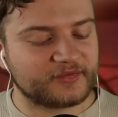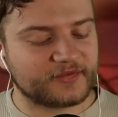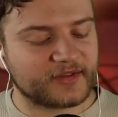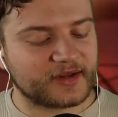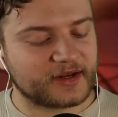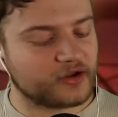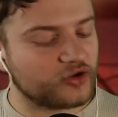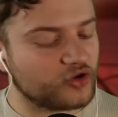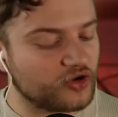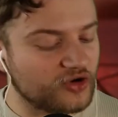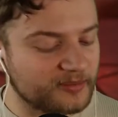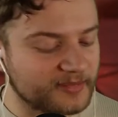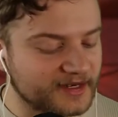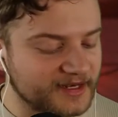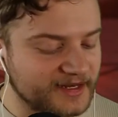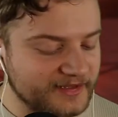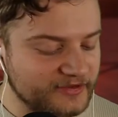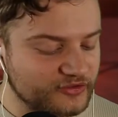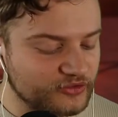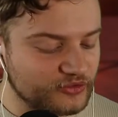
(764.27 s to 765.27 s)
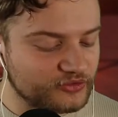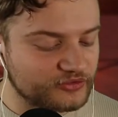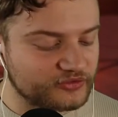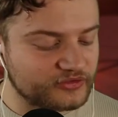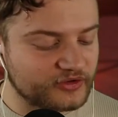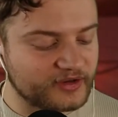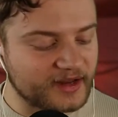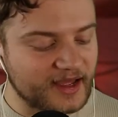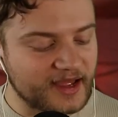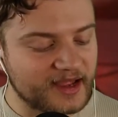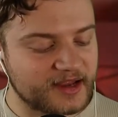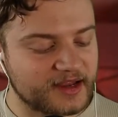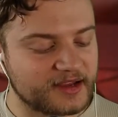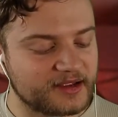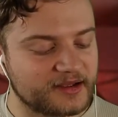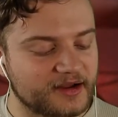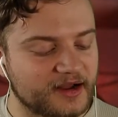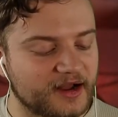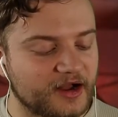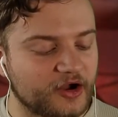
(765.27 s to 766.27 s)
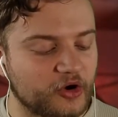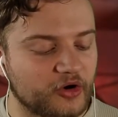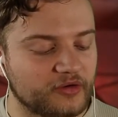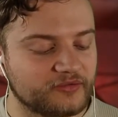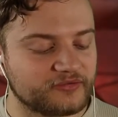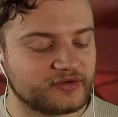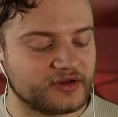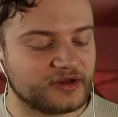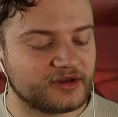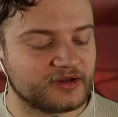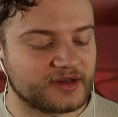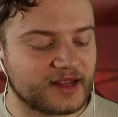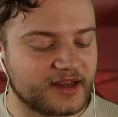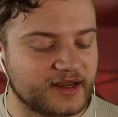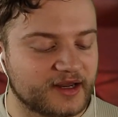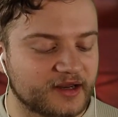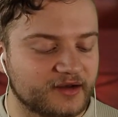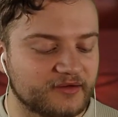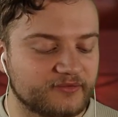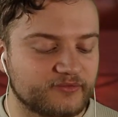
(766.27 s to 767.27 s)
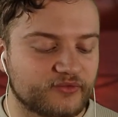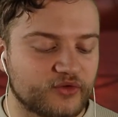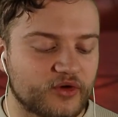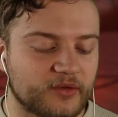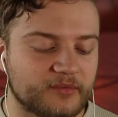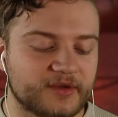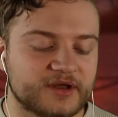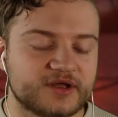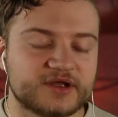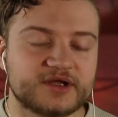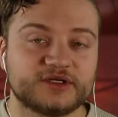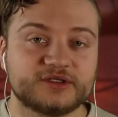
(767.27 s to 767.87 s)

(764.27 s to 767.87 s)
that are commonly used today are often taken from